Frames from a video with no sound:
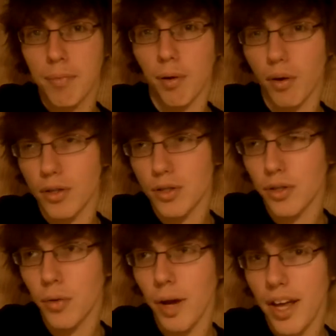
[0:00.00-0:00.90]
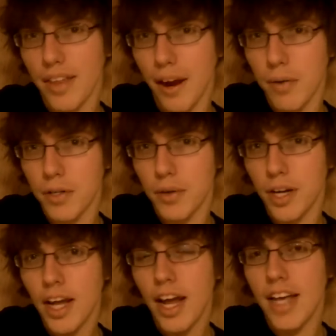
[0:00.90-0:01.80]
personal way that I would do
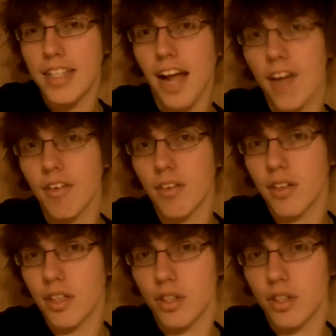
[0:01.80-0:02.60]
it is have her